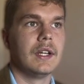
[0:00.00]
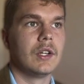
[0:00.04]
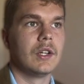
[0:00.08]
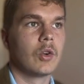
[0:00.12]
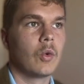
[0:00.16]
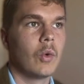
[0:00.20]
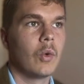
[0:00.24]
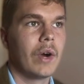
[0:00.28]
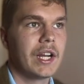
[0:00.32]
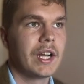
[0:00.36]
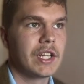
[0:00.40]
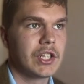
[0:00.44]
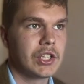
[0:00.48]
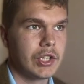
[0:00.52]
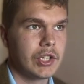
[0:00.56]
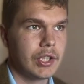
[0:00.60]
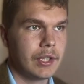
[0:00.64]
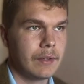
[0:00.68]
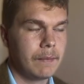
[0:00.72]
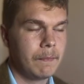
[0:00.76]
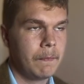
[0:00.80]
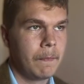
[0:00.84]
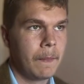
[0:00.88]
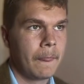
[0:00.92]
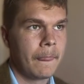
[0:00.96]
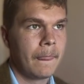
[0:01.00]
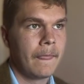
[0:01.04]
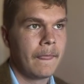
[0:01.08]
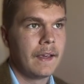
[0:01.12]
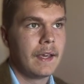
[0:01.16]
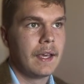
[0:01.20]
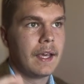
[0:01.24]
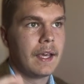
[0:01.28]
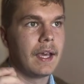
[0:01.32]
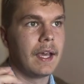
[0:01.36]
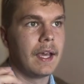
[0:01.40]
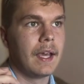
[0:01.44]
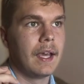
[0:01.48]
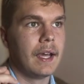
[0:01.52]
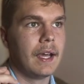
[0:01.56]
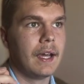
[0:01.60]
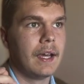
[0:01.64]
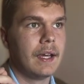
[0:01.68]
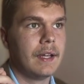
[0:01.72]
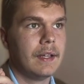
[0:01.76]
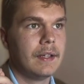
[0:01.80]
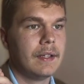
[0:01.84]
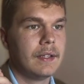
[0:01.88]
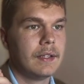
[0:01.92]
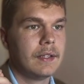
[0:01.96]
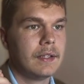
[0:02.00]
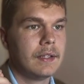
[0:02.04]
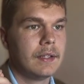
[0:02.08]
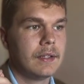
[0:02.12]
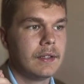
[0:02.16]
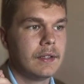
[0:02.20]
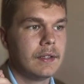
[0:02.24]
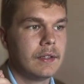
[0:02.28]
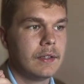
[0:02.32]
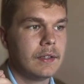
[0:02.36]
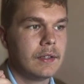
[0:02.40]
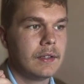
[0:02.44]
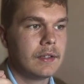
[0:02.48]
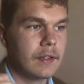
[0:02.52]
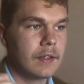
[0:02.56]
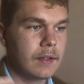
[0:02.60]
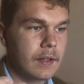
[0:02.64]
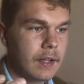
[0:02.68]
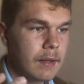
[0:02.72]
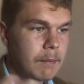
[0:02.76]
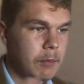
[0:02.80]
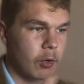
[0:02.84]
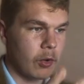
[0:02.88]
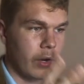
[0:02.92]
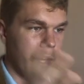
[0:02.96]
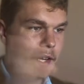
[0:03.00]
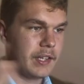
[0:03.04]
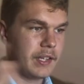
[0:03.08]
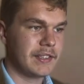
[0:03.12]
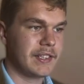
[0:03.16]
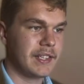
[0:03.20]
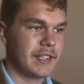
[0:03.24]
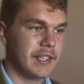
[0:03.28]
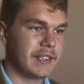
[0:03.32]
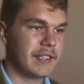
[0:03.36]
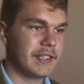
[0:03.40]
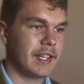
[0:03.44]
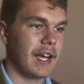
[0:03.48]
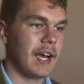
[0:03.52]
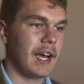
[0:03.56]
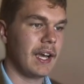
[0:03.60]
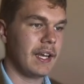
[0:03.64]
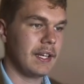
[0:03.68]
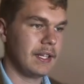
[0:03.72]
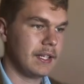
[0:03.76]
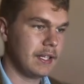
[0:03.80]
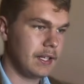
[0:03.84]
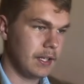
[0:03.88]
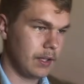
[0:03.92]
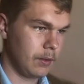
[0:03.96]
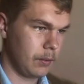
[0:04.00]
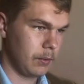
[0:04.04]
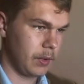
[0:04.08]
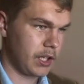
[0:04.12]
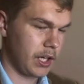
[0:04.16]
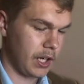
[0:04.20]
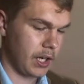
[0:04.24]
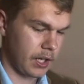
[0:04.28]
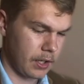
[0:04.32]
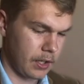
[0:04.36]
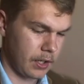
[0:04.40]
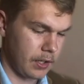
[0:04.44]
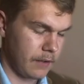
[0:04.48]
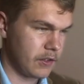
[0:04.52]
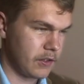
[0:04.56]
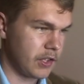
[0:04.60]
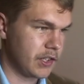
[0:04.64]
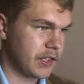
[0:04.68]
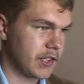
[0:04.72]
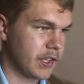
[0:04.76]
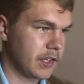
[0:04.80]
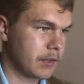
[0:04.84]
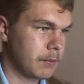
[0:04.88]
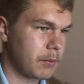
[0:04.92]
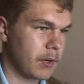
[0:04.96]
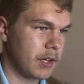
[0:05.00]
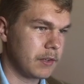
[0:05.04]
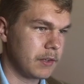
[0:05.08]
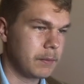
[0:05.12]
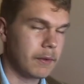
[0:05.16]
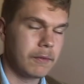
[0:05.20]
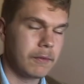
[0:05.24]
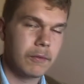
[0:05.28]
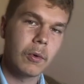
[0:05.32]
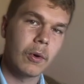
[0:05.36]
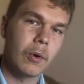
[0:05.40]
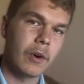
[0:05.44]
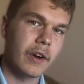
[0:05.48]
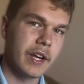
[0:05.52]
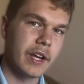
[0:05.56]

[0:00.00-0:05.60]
question and deliberates this idea, which I kind of just expressed before.